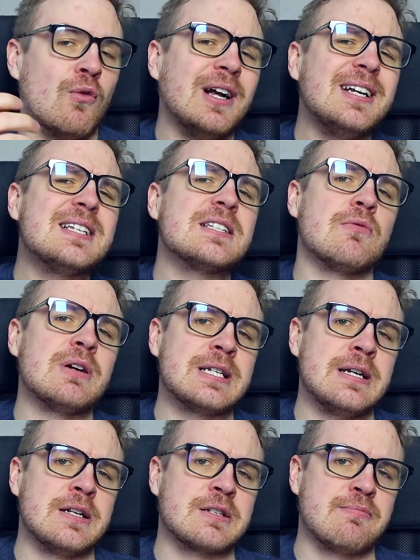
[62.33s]
what is a
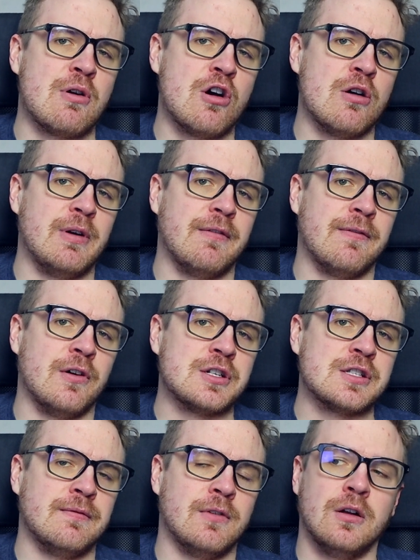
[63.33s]
residence permit
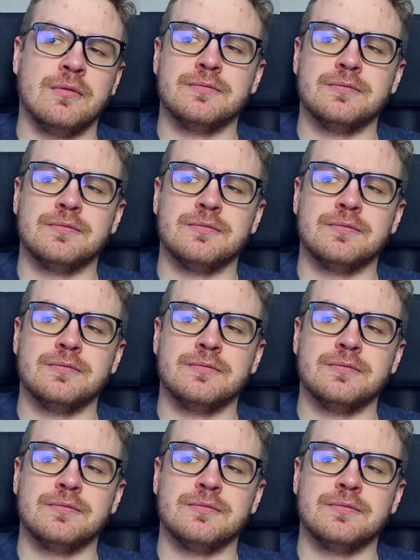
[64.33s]
first of all?